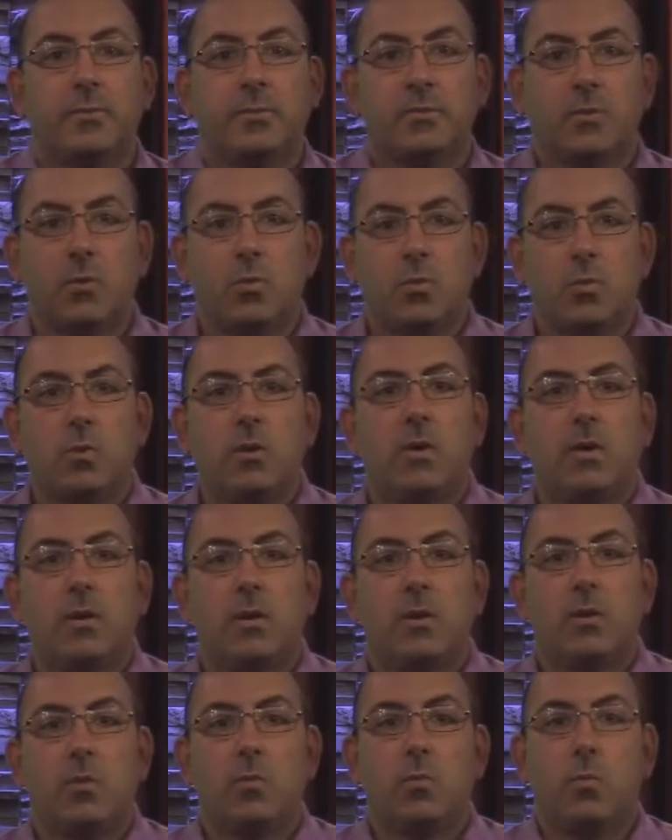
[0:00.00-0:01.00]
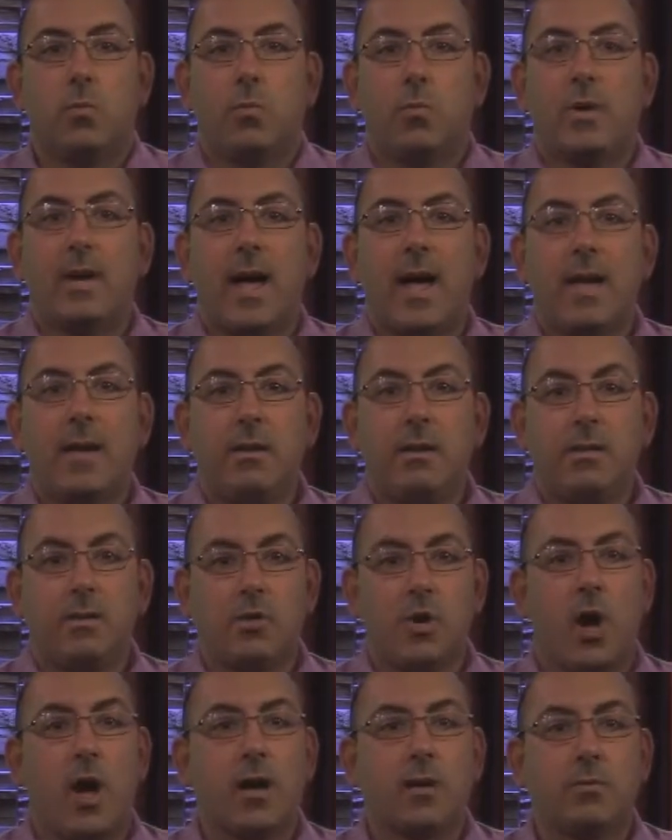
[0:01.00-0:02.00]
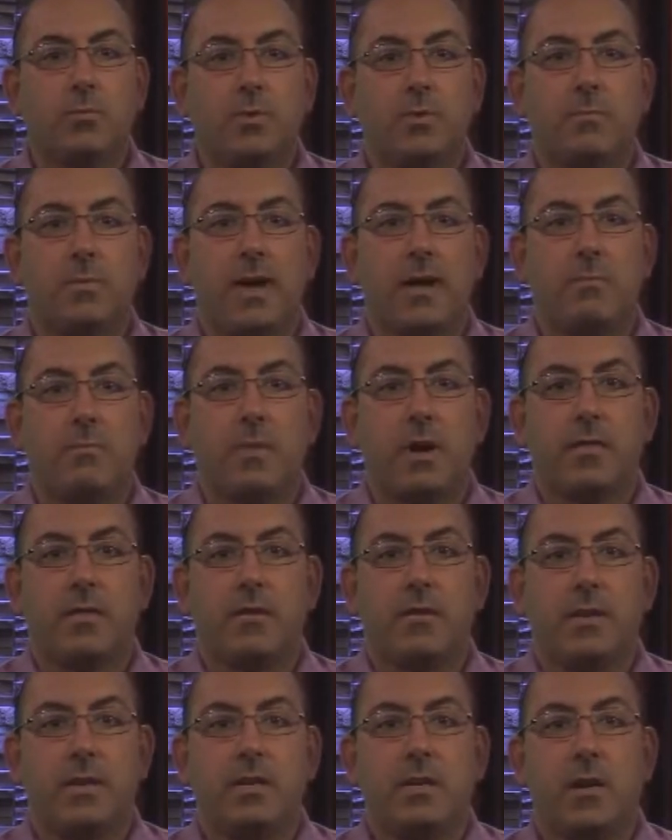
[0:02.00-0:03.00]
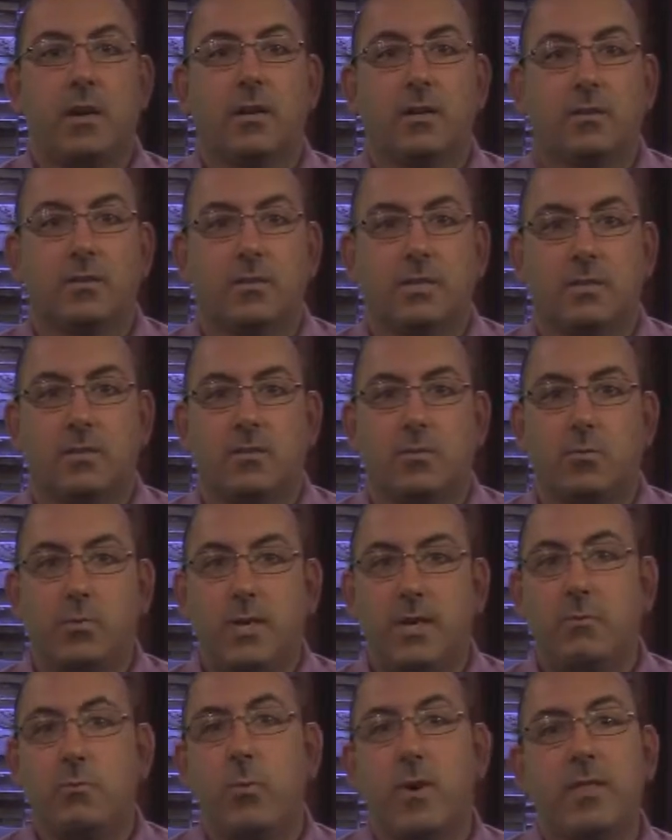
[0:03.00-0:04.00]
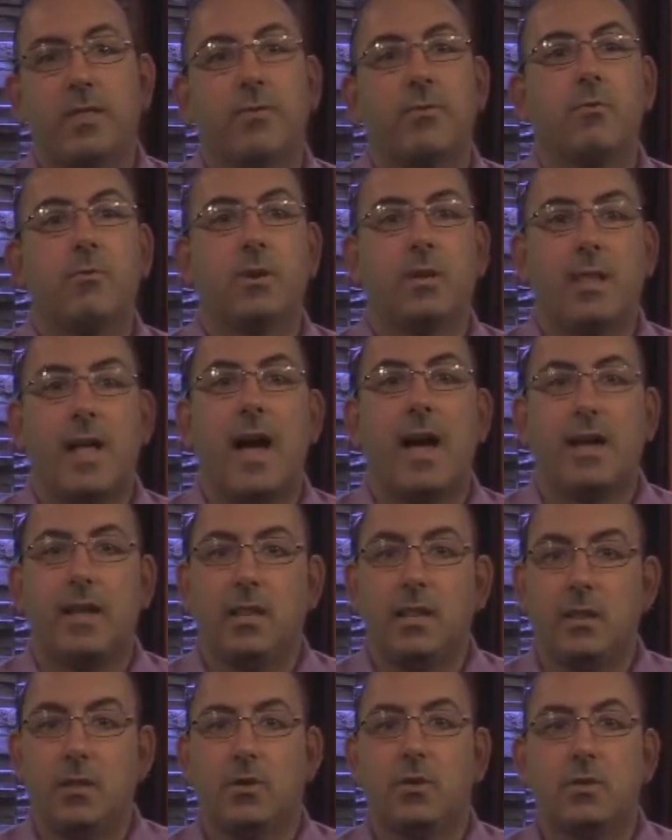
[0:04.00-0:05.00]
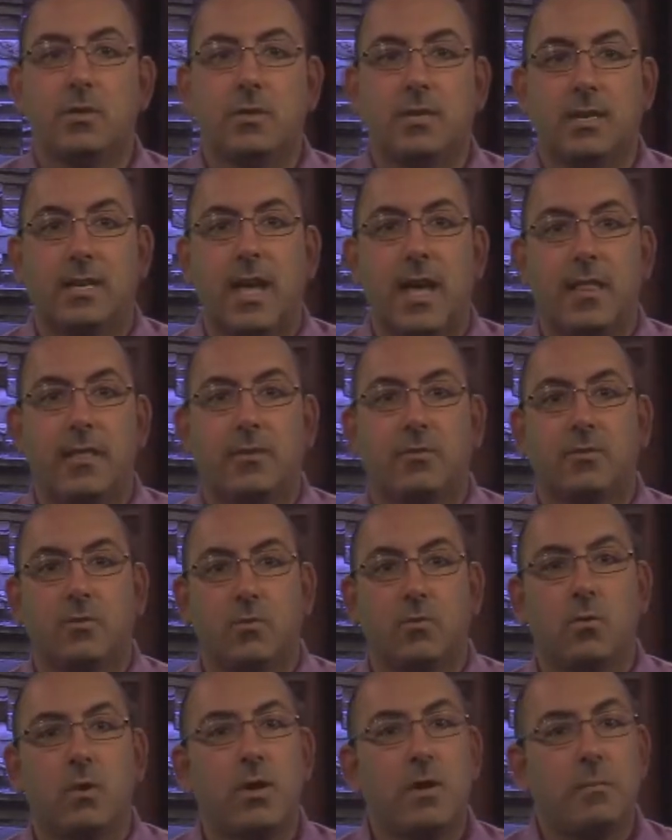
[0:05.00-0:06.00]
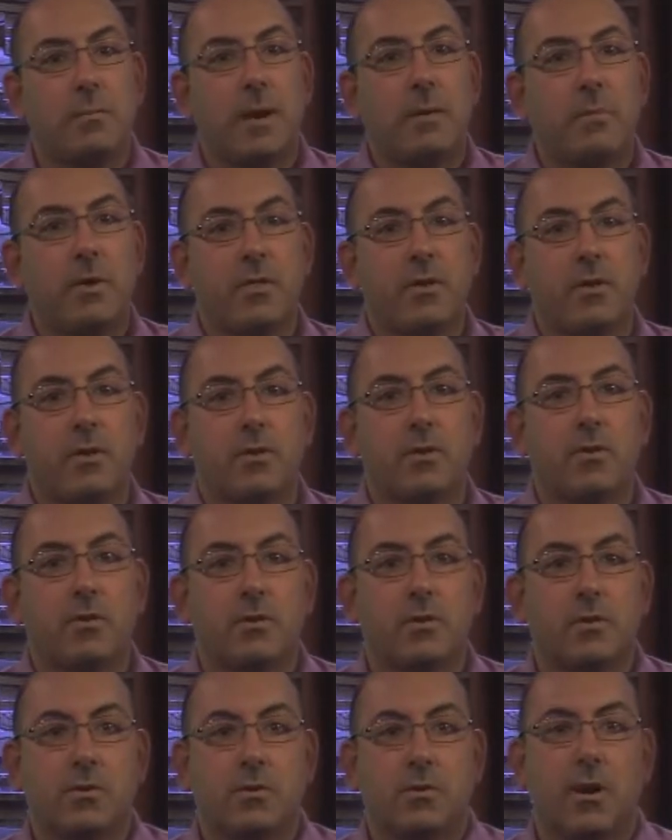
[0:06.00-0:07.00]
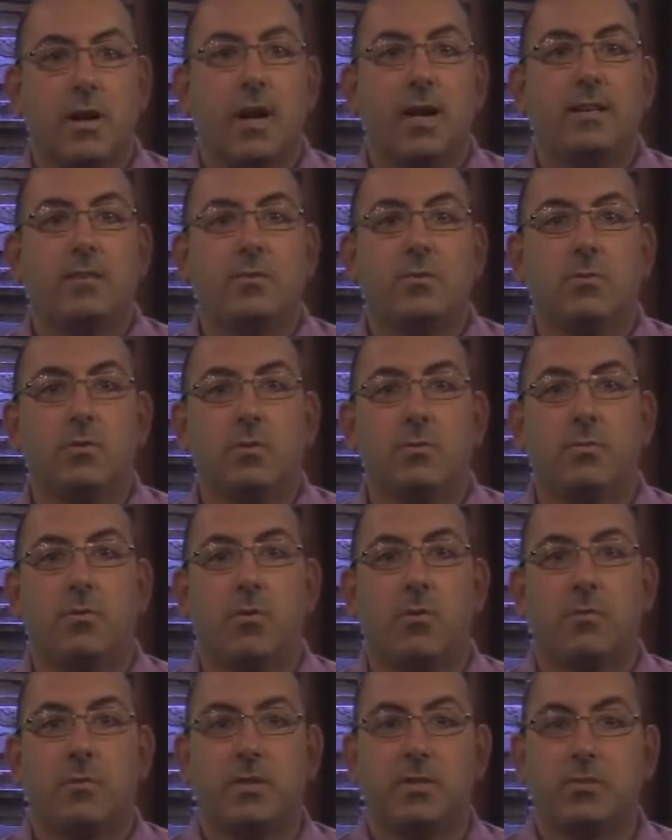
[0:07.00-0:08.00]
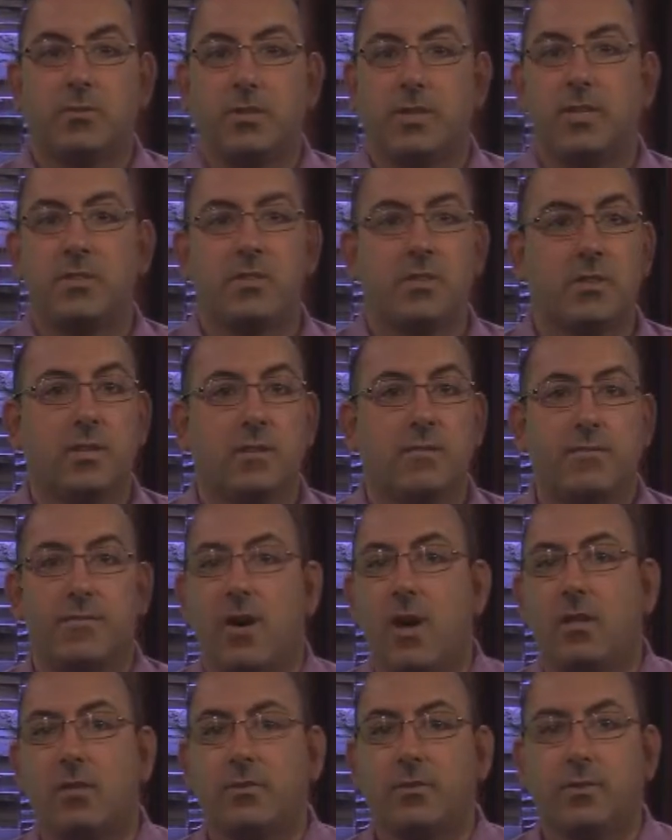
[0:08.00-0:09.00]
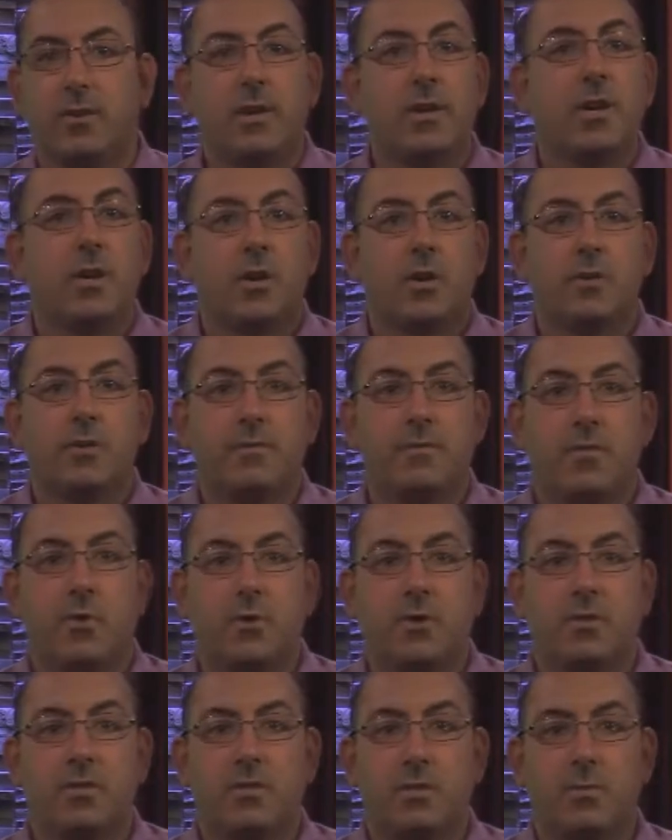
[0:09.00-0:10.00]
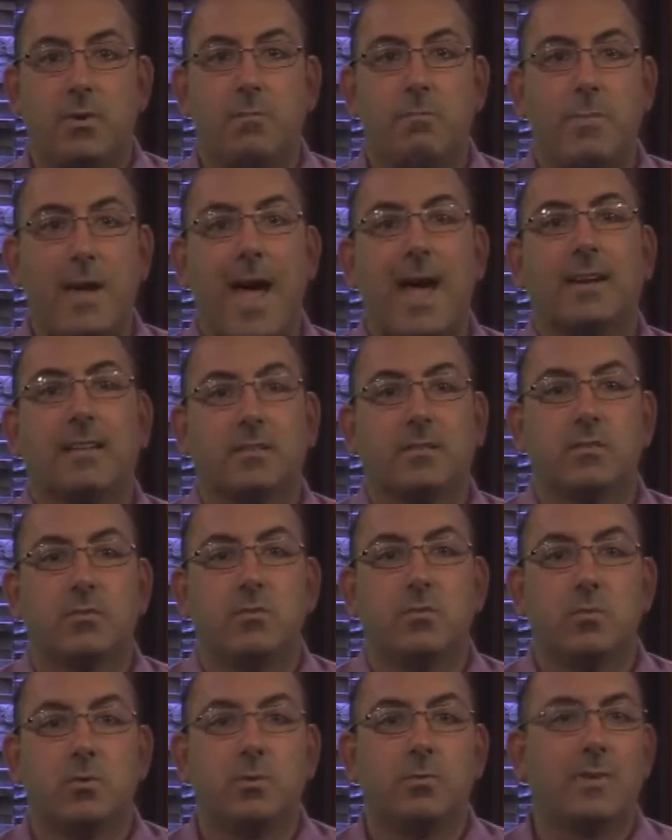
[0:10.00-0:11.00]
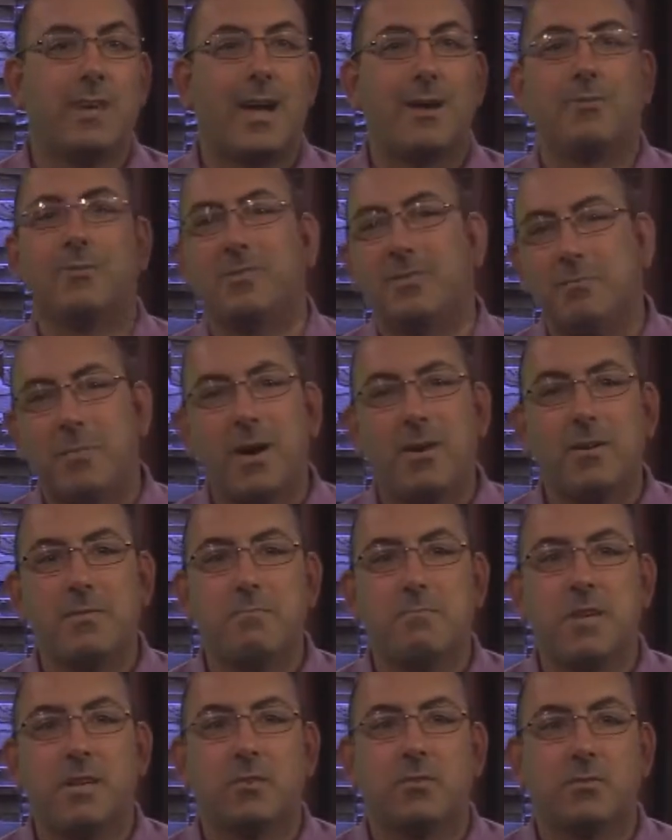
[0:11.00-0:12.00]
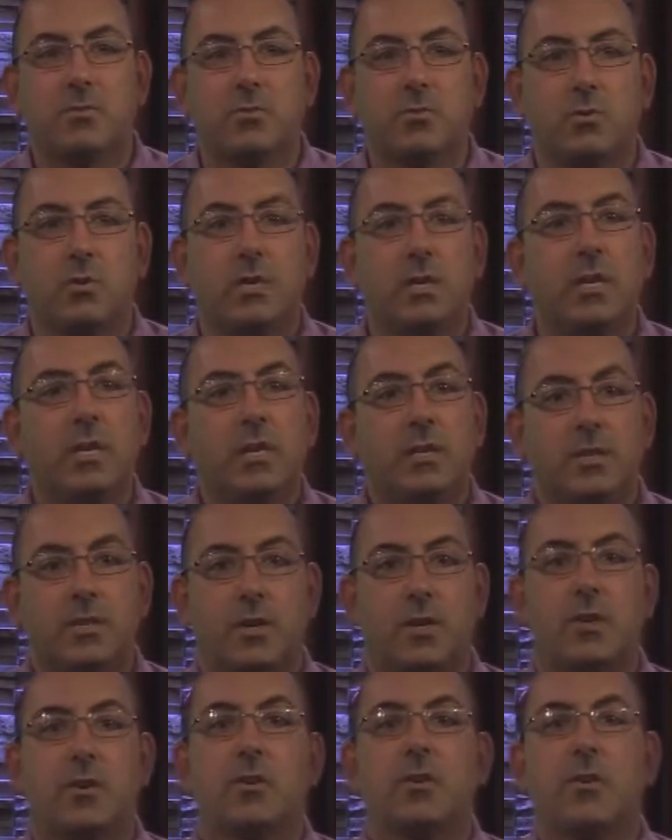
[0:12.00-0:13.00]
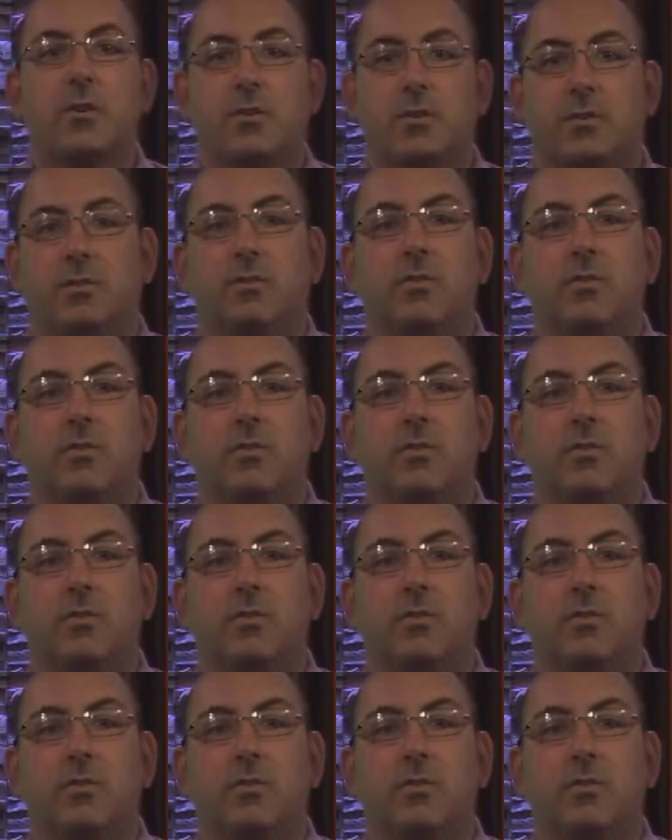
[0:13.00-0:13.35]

So, when I talked with my mother and younger sister, we went through a lot and learned together. So my mother earned her high school diploma, traditionally followed her divorce. She went back to school when I was about in middle school to earn her